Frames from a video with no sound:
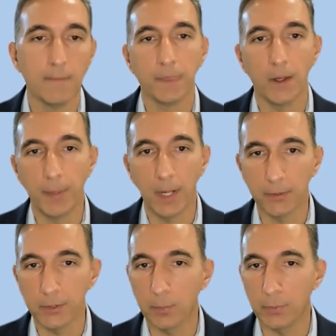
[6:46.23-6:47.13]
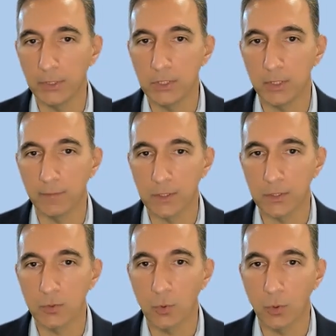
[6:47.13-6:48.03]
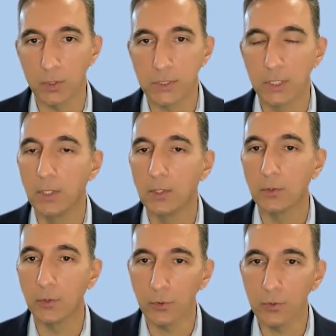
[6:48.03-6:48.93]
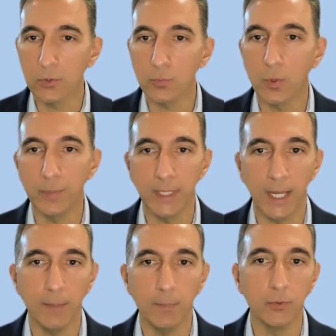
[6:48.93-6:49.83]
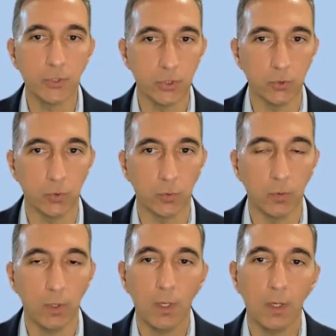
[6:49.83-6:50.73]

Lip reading: Upon completion of this course, learners will be able to,